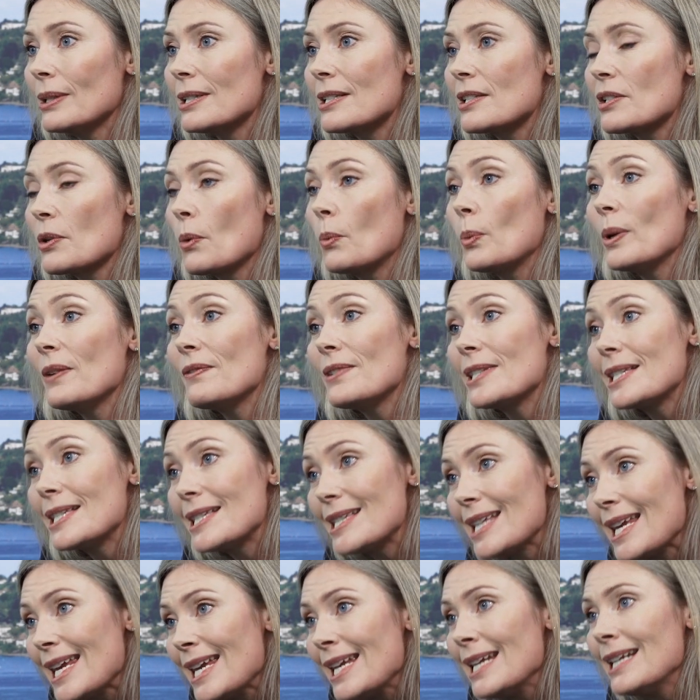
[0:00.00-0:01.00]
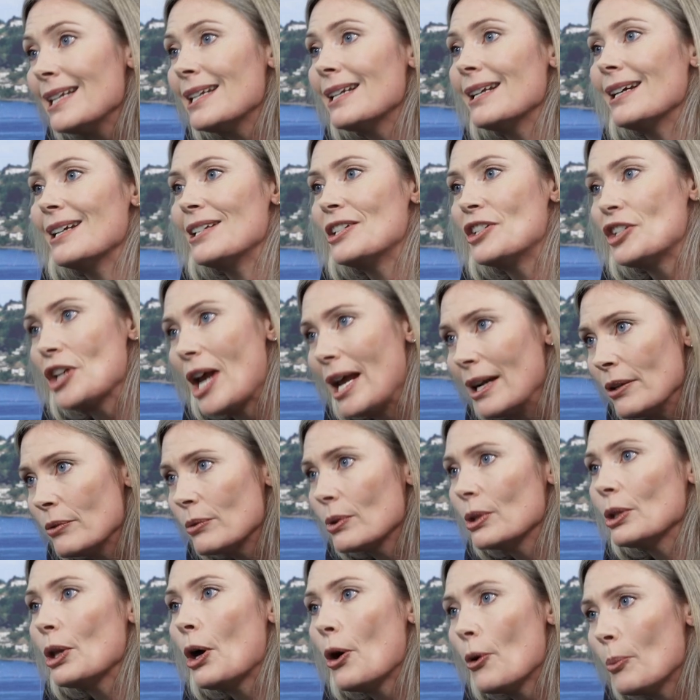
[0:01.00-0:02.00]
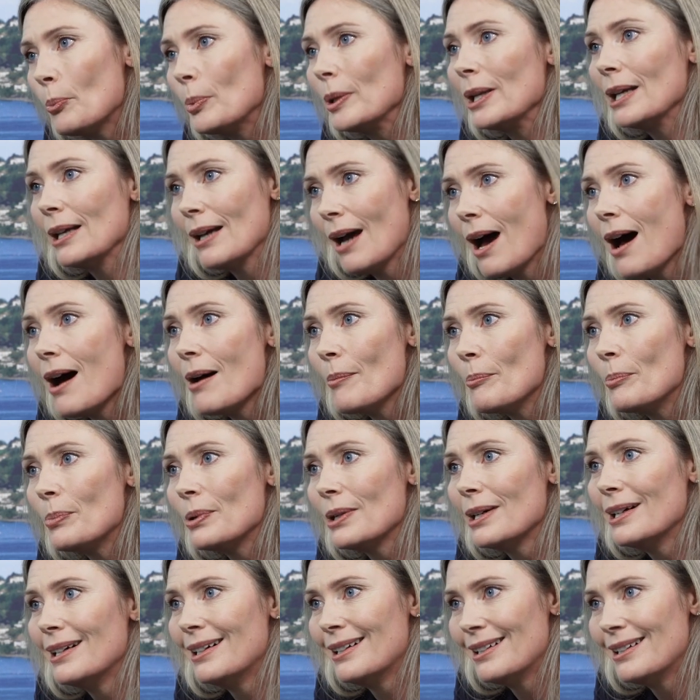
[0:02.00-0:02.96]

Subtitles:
And so we've seen a general opening up